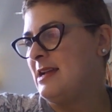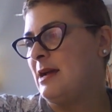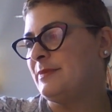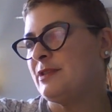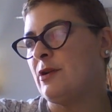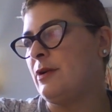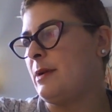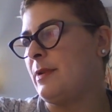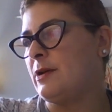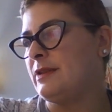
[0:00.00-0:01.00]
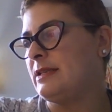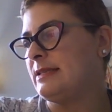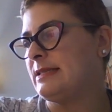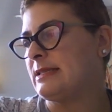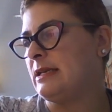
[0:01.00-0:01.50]
I'm sorry about
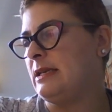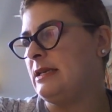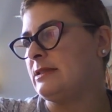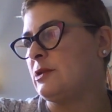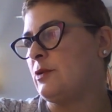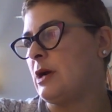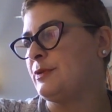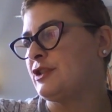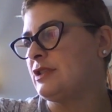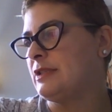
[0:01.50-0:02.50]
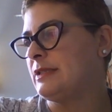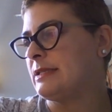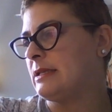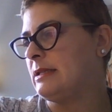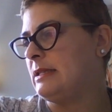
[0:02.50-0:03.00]
this
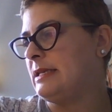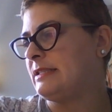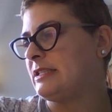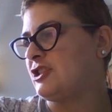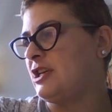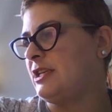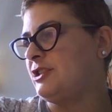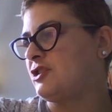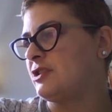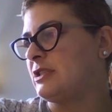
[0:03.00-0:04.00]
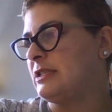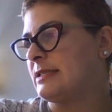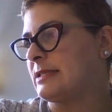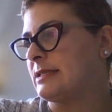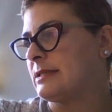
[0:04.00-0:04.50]
interruptions. Let's change
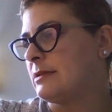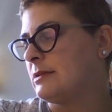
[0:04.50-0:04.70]
this.